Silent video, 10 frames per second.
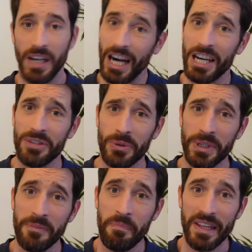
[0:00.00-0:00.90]
Hi
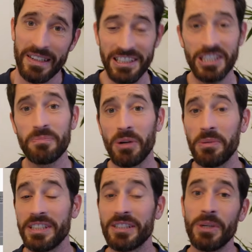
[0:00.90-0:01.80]
everyone, this is
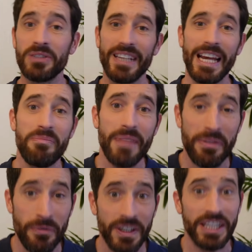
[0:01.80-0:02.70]
probably the most
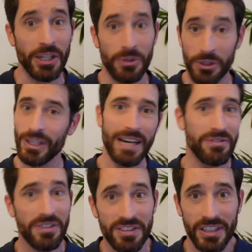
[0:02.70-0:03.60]
in-depth video you'll
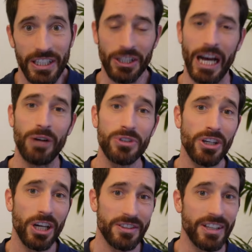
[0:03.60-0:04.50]
ever see on how to
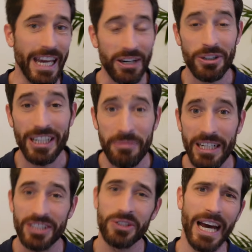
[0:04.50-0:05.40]
cut the
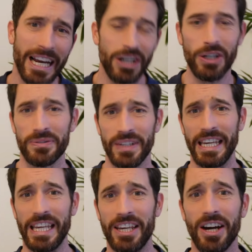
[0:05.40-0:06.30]
aerodynamic drag of
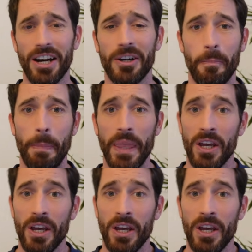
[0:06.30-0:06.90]
a car.